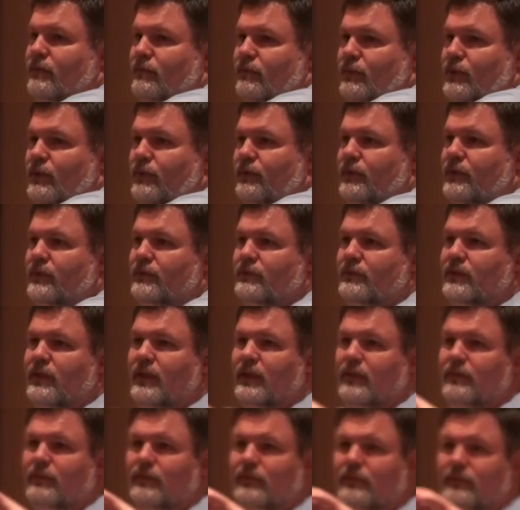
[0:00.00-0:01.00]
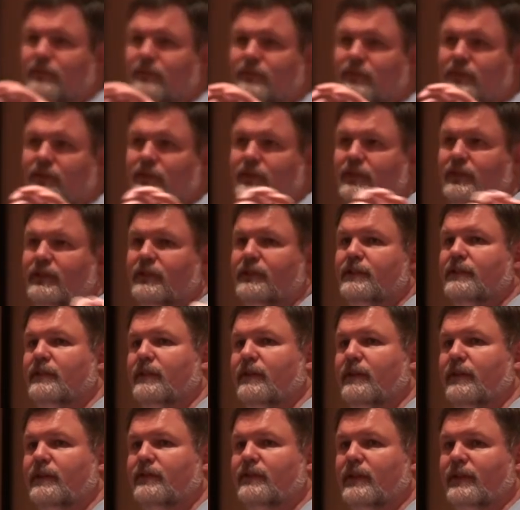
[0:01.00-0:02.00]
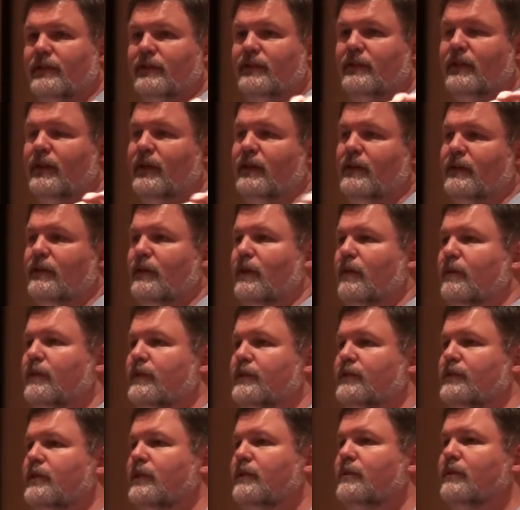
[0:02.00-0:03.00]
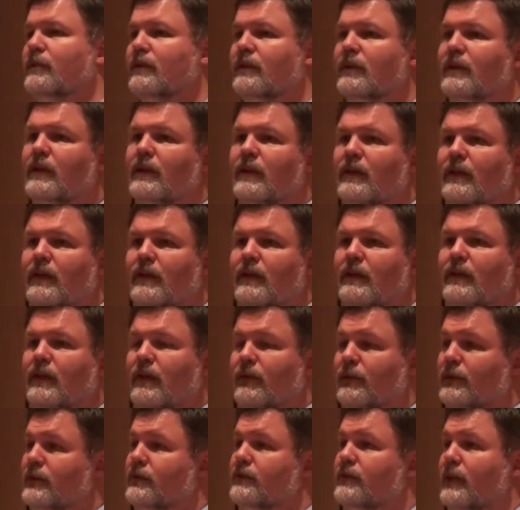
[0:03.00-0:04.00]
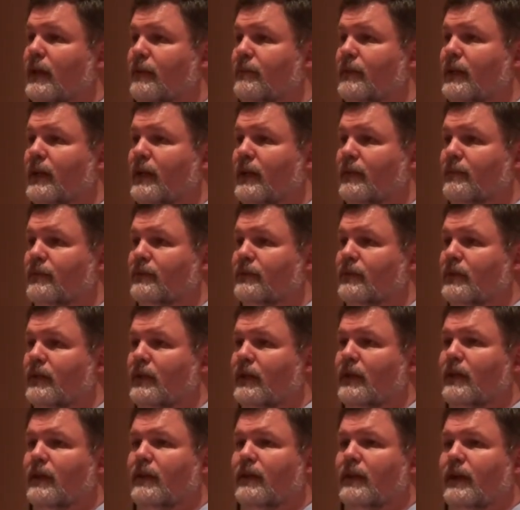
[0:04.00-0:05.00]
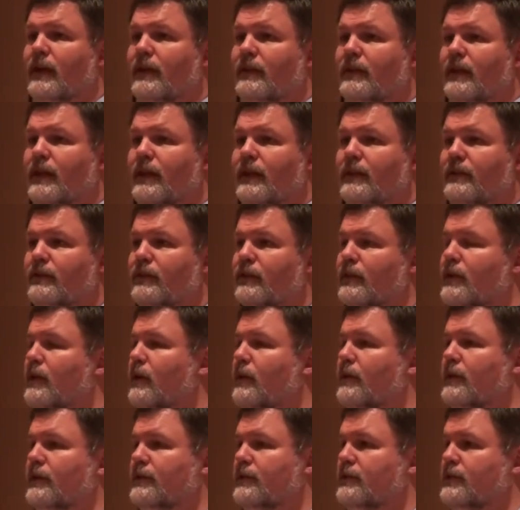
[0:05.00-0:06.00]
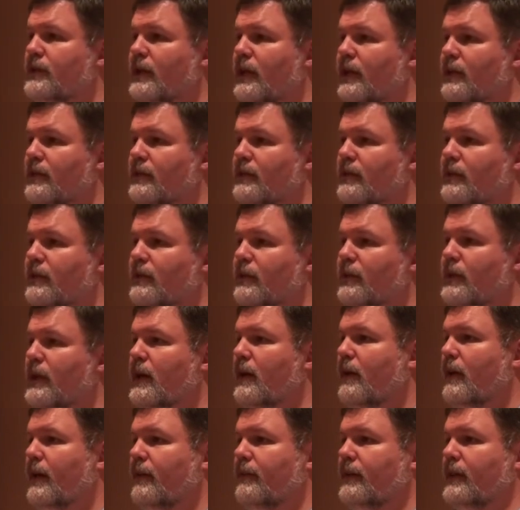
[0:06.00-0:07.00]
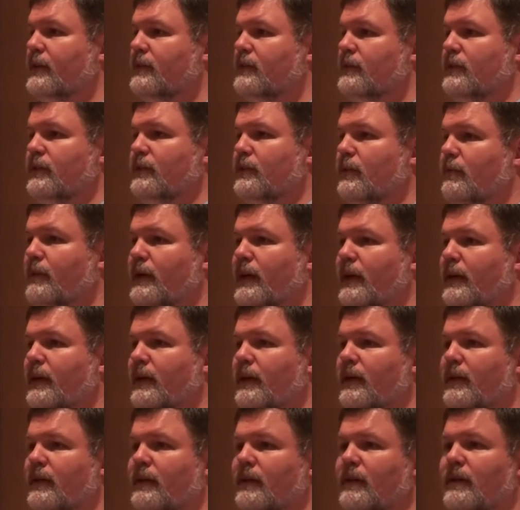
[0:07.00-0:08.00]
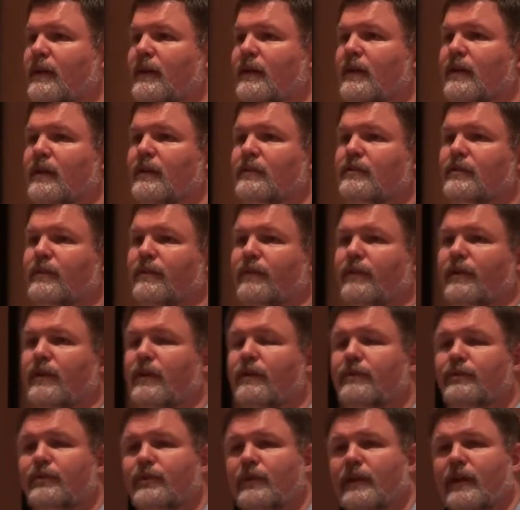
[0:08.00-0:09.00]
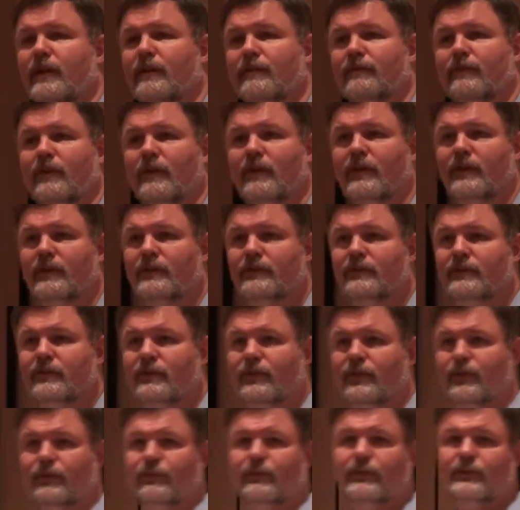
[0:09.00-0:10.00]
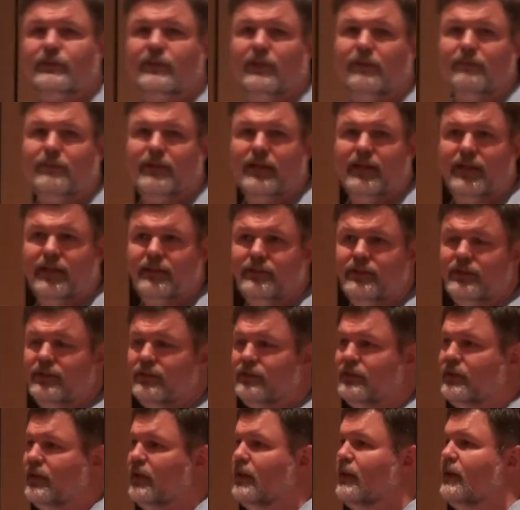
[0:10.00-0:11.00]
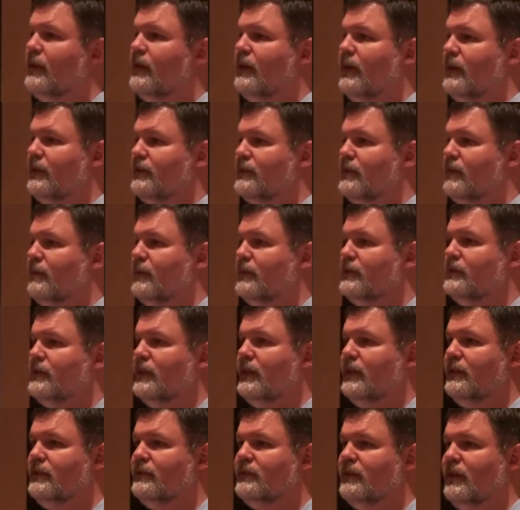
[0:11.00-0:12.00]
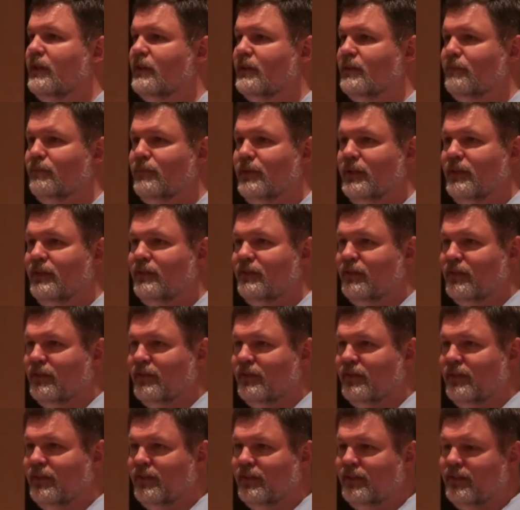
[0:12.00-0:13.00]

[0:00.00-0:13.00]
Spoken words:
move those tables, the dictionaries, and the data over to SQL with the same names, and then your code doesn't change. You now have that SQL backend. So for those of you that are VARs, or you resell packages, and someone says on the bid or on